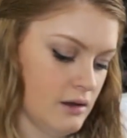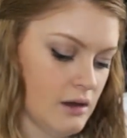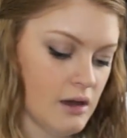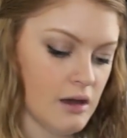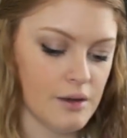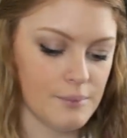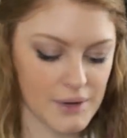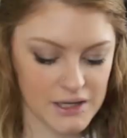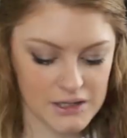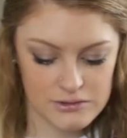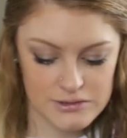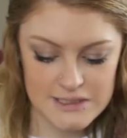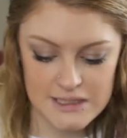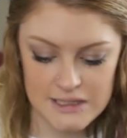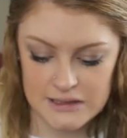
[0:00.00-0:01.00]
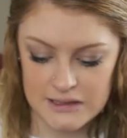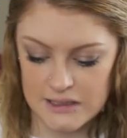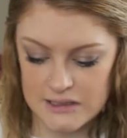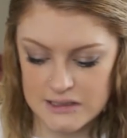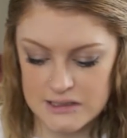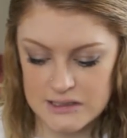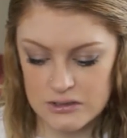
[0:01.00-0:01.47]
Um, I used to eat
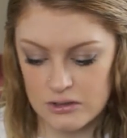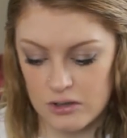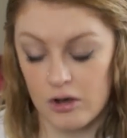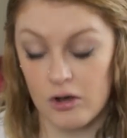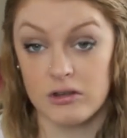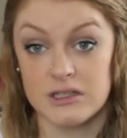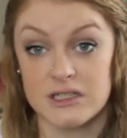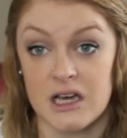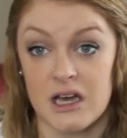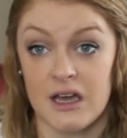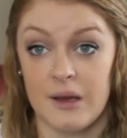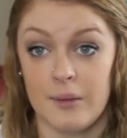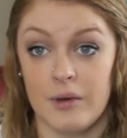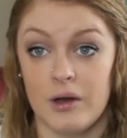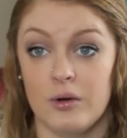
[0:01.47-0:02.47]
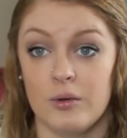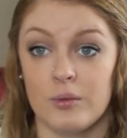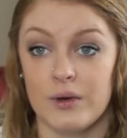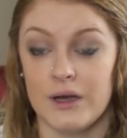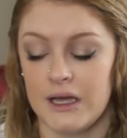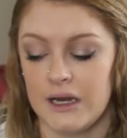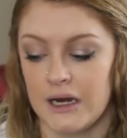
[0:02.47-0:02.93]
these all the time
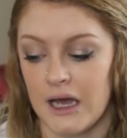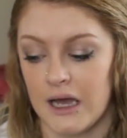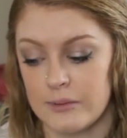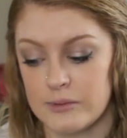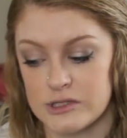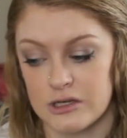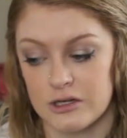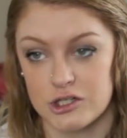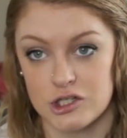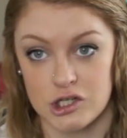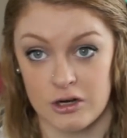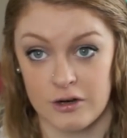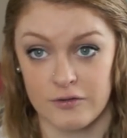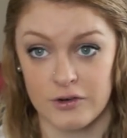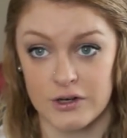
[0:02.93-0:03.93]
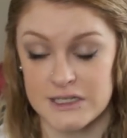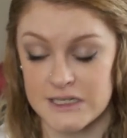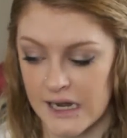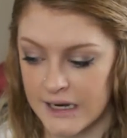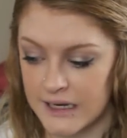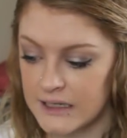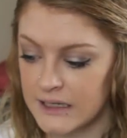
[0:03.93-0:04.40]
when I was on a sugar-free
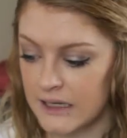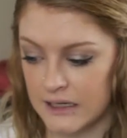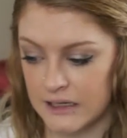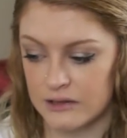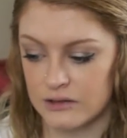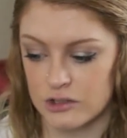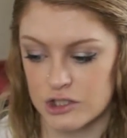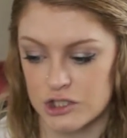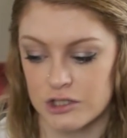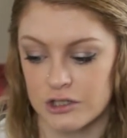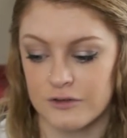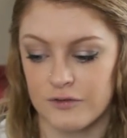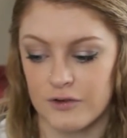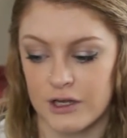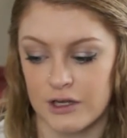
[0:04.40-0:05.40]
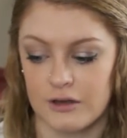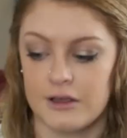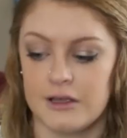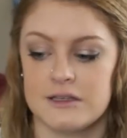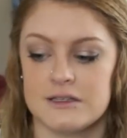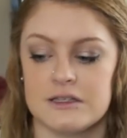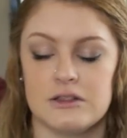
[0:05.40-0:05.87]
diet and they're sugar-free
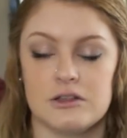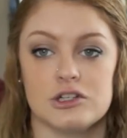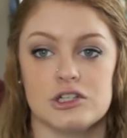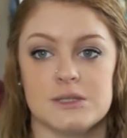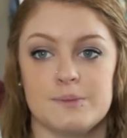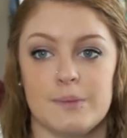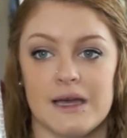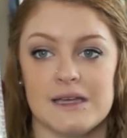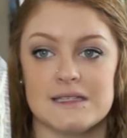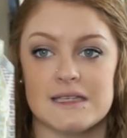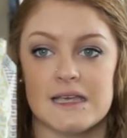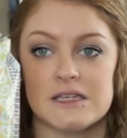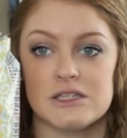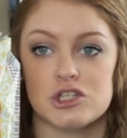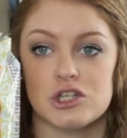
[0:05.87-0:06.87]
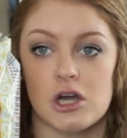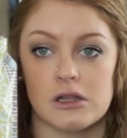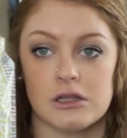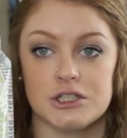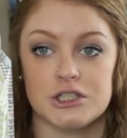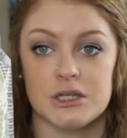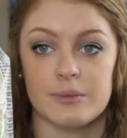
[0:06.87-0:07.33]
cookies and they're just bite-sized
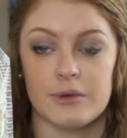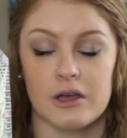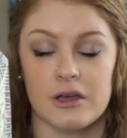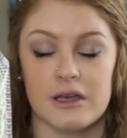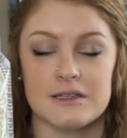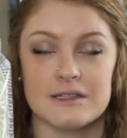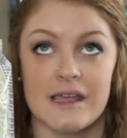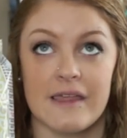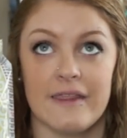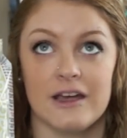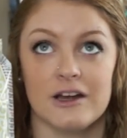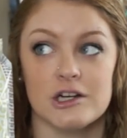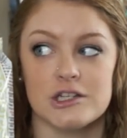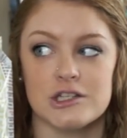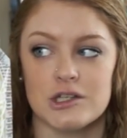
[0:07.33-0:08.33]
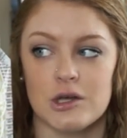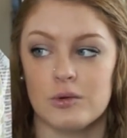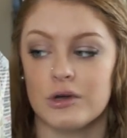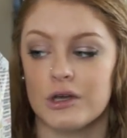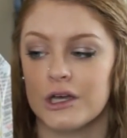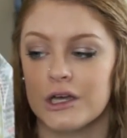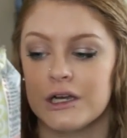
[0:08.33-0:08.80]
chocolate chip cookies and they're
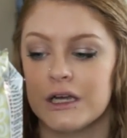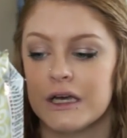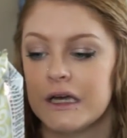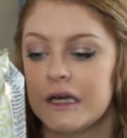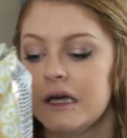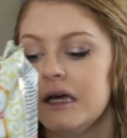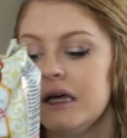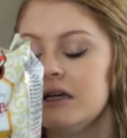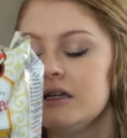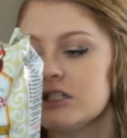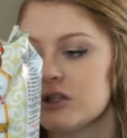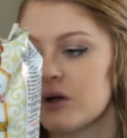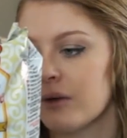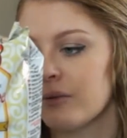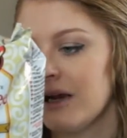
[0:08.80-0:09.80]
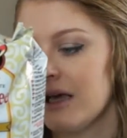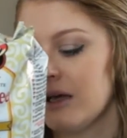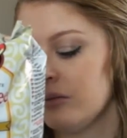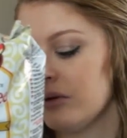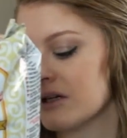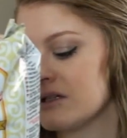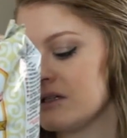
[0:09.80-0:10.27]
so good. So I went ahead
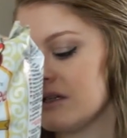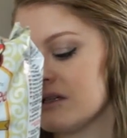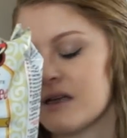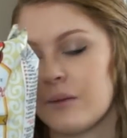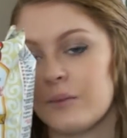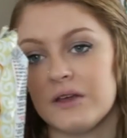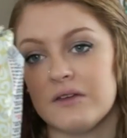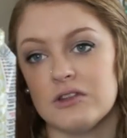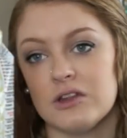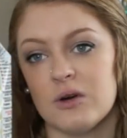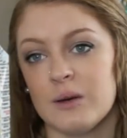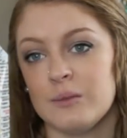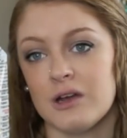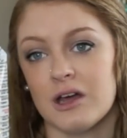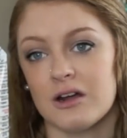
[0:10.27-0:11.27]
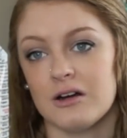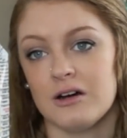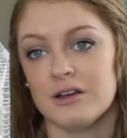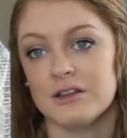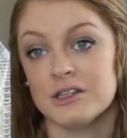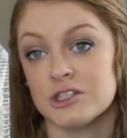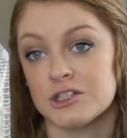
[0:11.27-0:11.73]
and picked these up even though I'm not
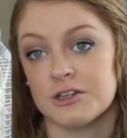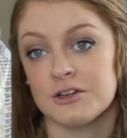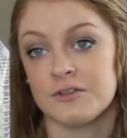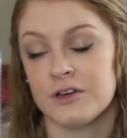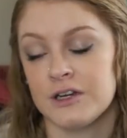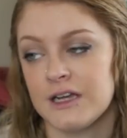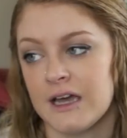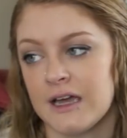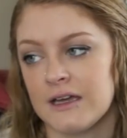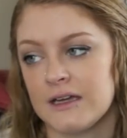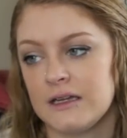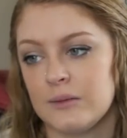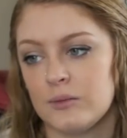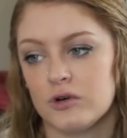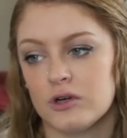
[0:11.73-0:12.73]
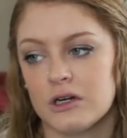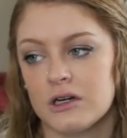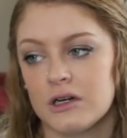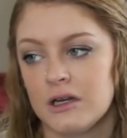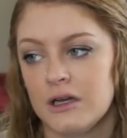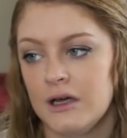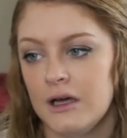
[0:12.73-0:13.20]
on the sugar-free diet
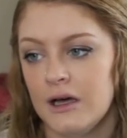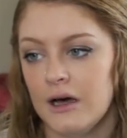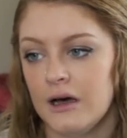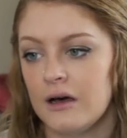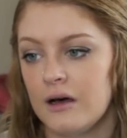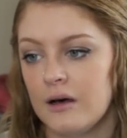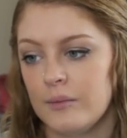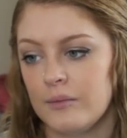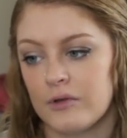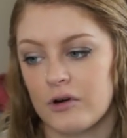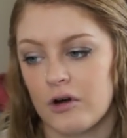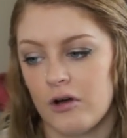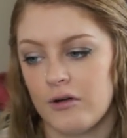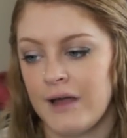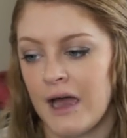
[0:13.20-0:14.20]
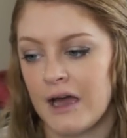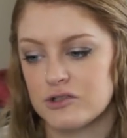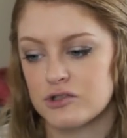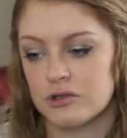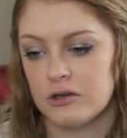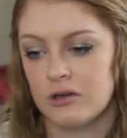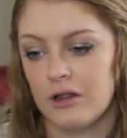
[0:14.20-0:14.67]
anymore. Um, they're all
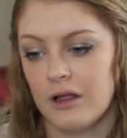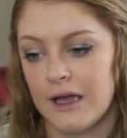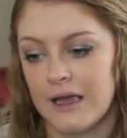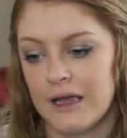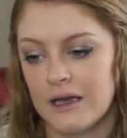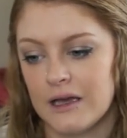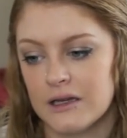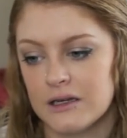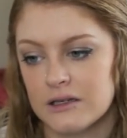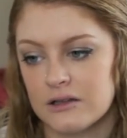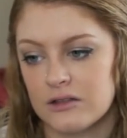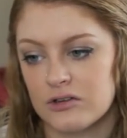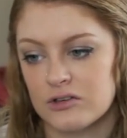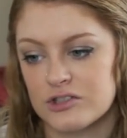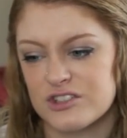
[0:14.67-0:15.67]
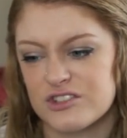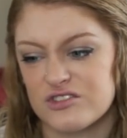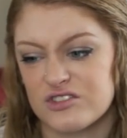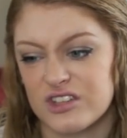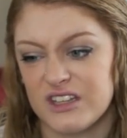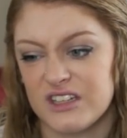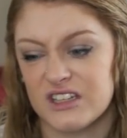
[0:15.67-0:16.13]
natural and they're just
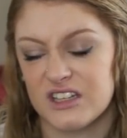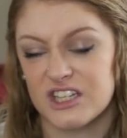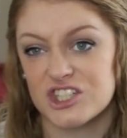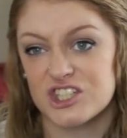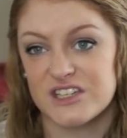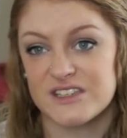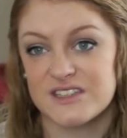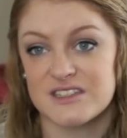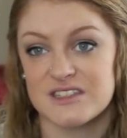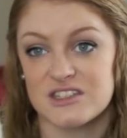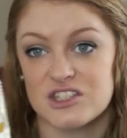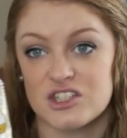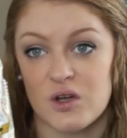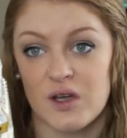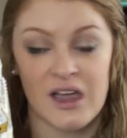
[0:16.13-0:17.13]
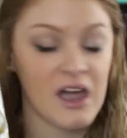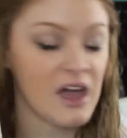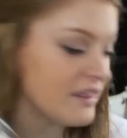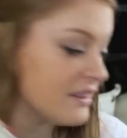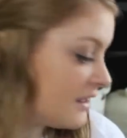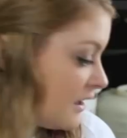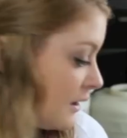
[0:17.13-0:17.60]
really delicious. So I
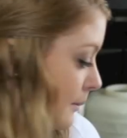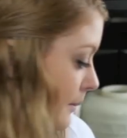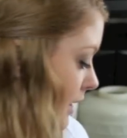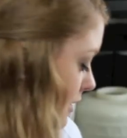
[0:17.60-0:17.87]
got them.